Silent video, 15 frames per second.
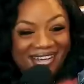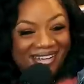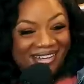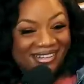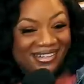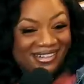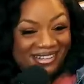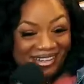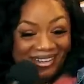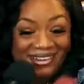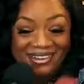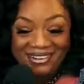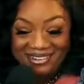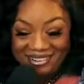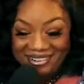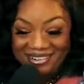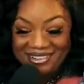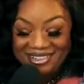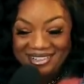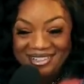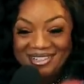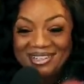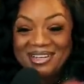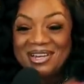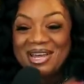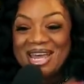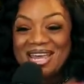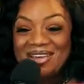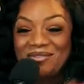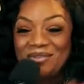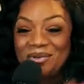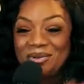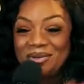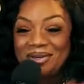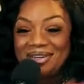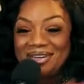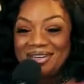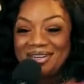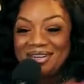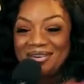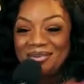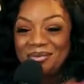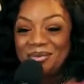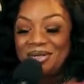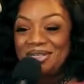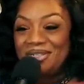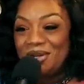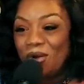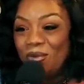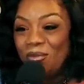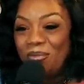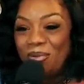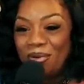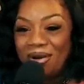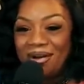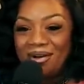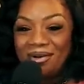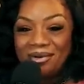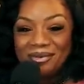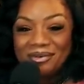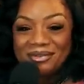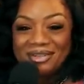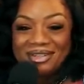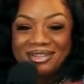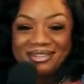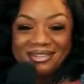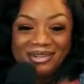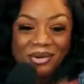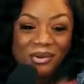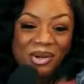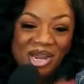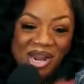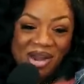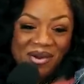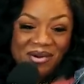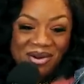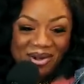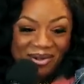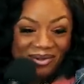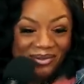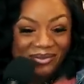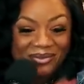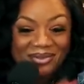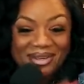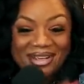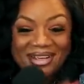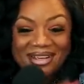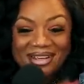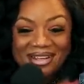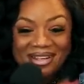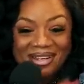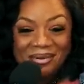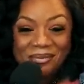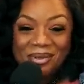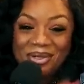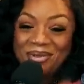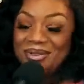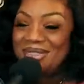yeah, this is a deep. If you seated with no bra on and no, no. hair on, when you